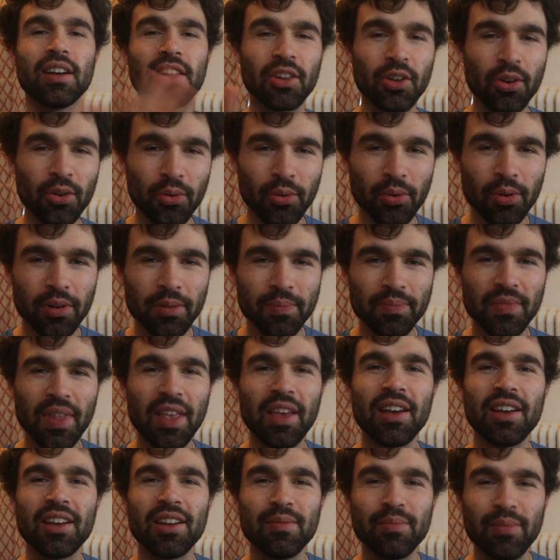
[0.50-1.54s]
Hello,
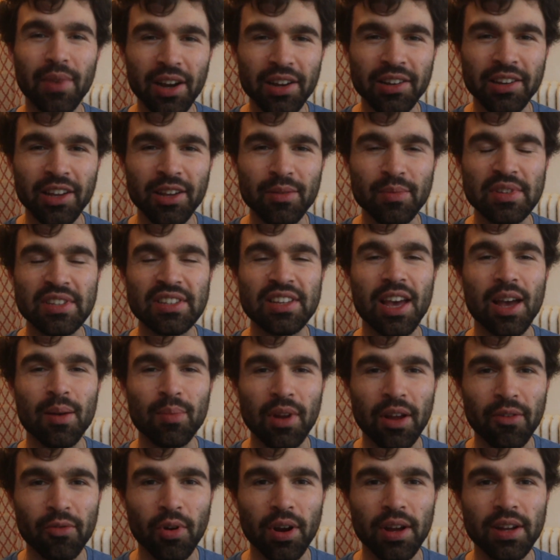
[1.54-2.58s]
my name is
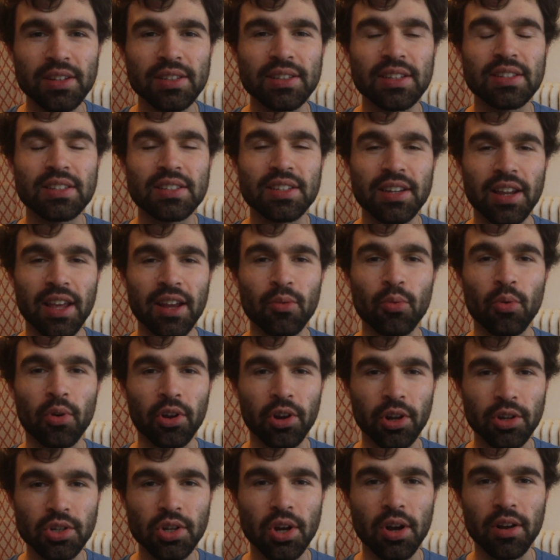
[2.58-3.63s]
Gab Lavoie, and today
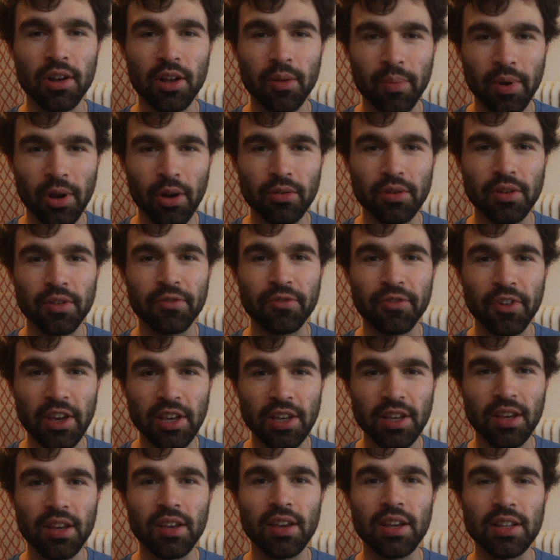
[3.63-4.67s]
we're going to talk about
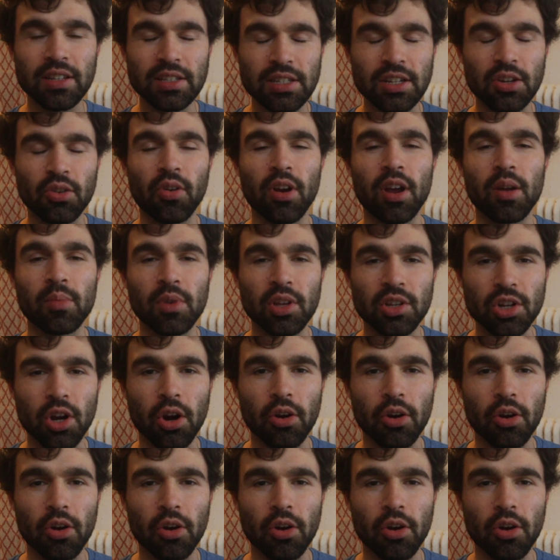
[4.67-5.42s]
fake Instagram